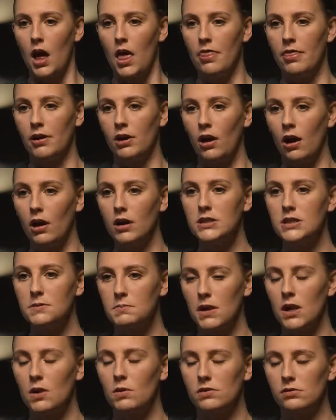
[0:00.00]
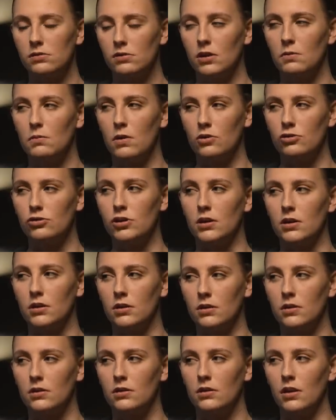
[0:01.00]
The car spinning was slow motion.
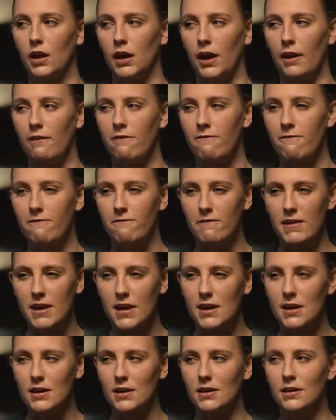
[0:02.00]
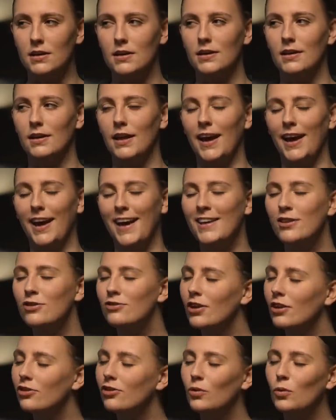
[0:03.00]
Like, I feel like it's
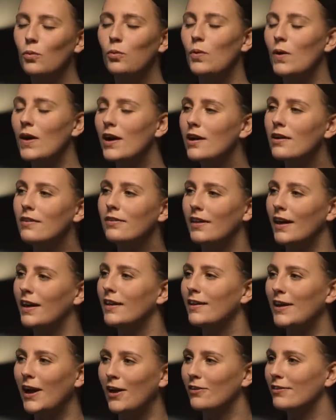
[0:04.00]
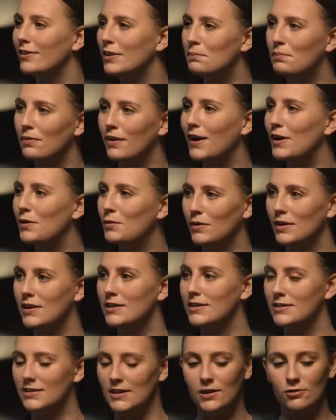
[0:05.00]
such a weird thing how the brain
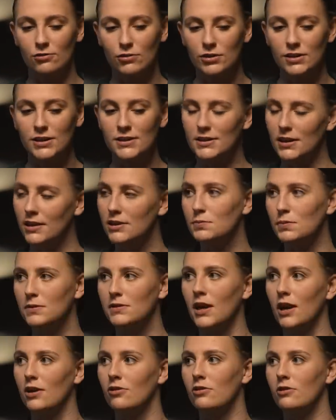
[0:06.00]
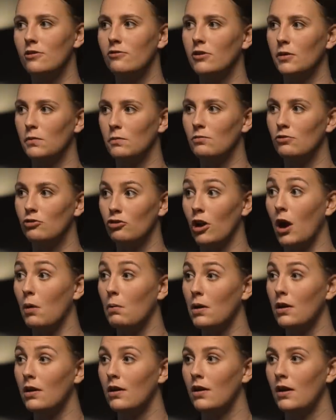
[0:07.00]
works, is it really does protect you from
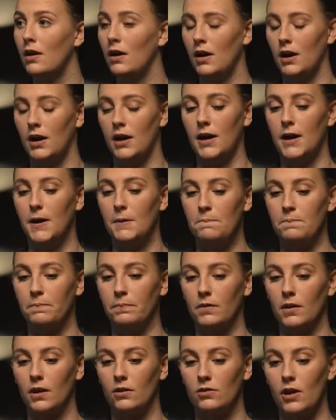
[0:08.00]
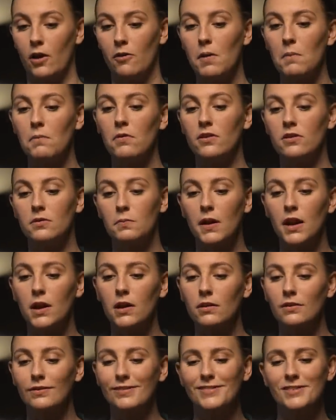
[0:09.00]
trauma. Um, so I remember the
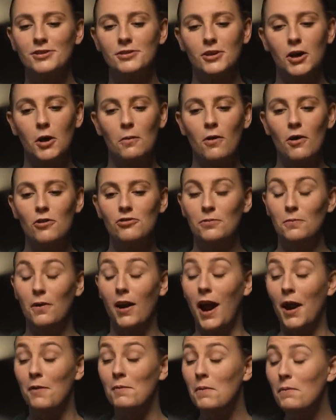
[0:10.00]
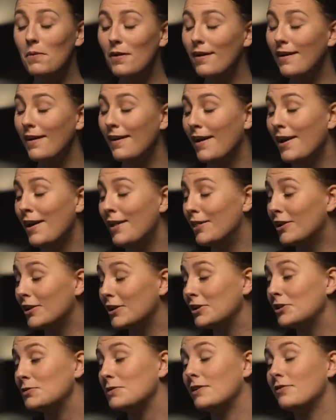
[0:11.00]
spinning slow motion part. I remember
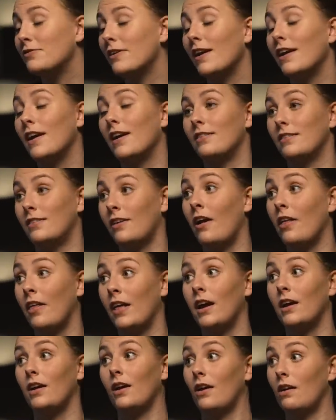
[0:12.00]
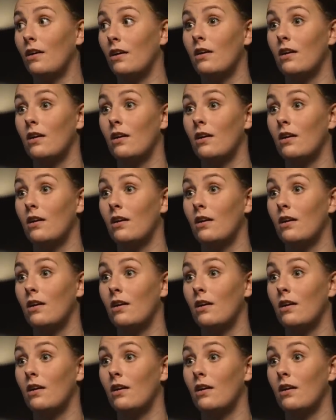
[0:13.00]
looking to my friend and I thought, like,